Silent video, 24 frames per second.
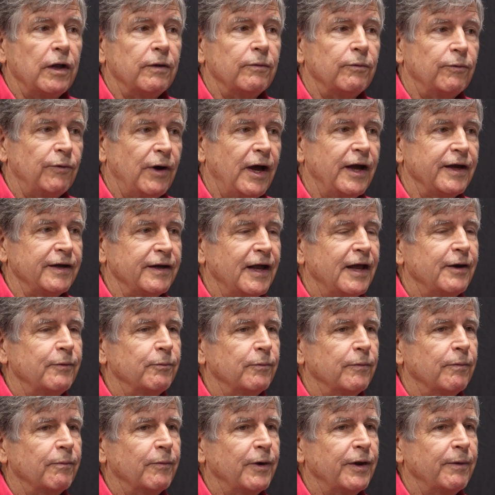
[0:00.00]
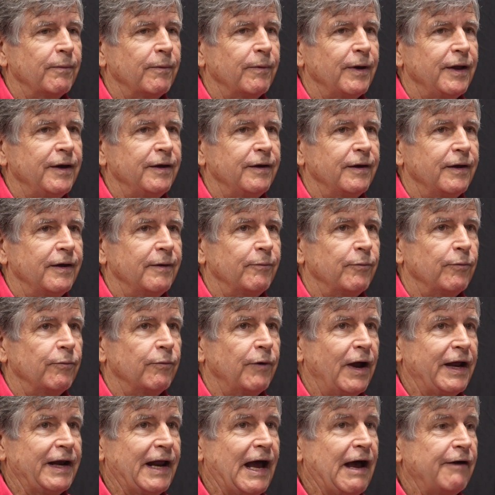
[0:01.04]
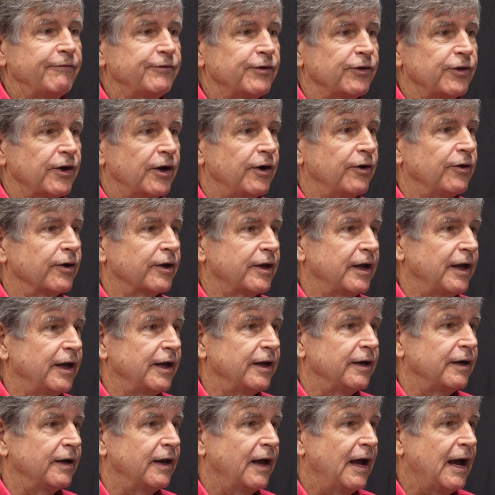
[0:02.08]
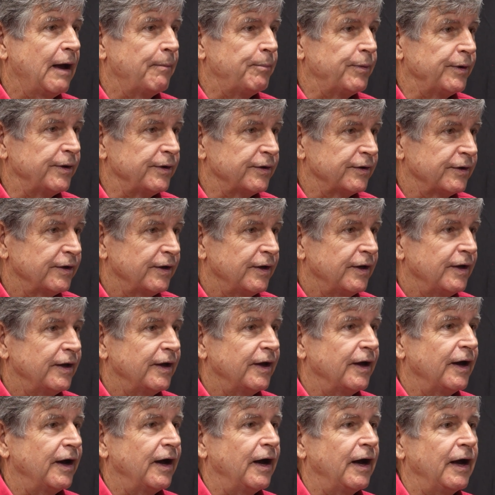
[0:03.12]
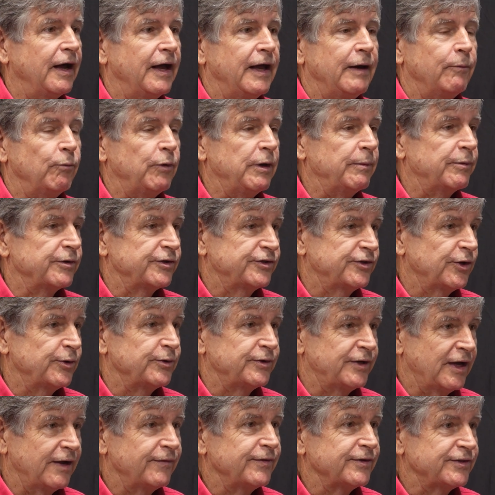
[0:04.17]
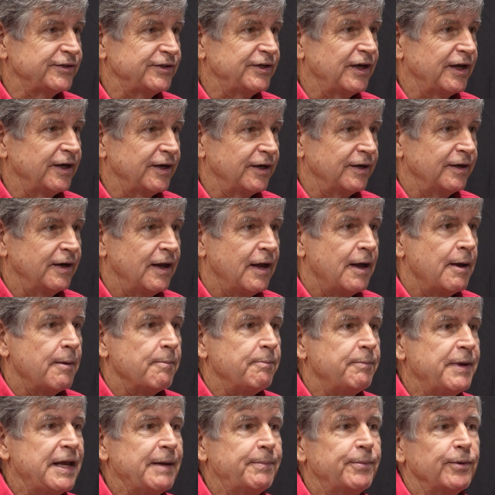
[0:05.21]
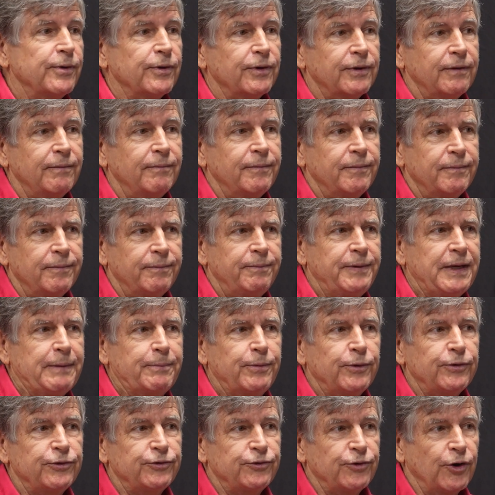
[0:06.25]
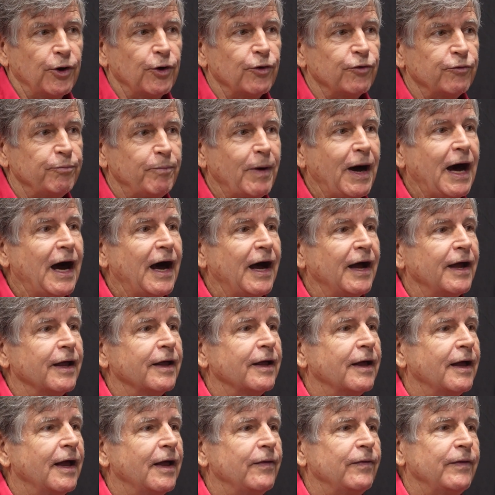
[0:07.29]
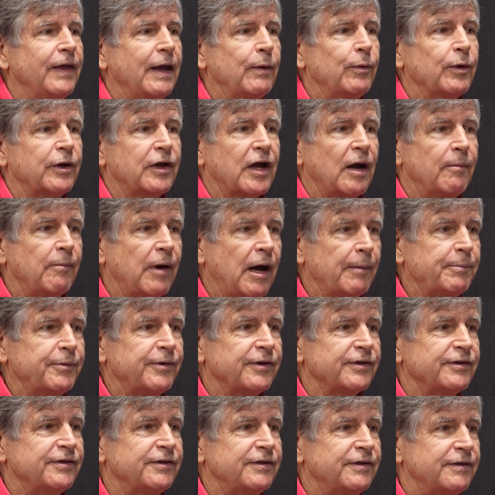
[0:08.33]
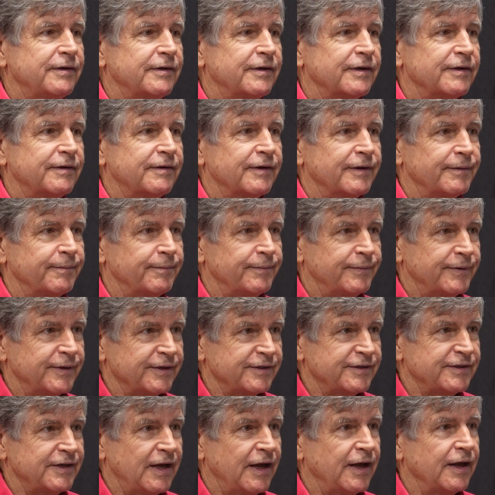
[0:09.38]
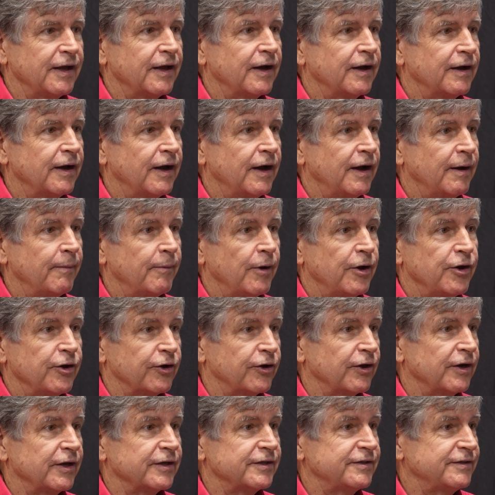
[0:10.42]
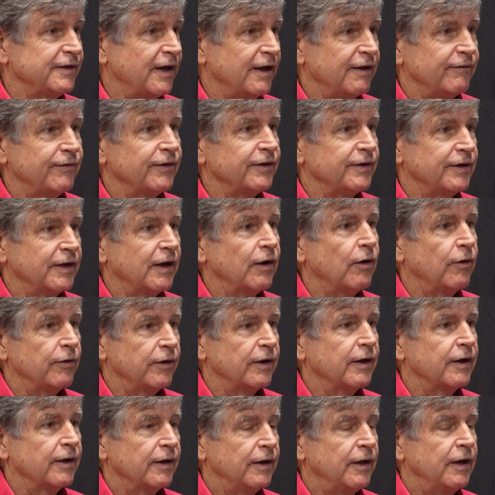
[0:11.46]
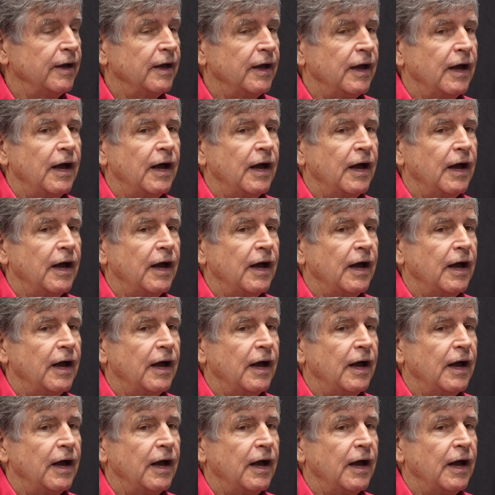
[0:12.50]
Well, right, and when right after the hurricane happened, and we were so devastated, people drove by and they would come up to say, "Are you going to save it?" Yeah, oh yeah.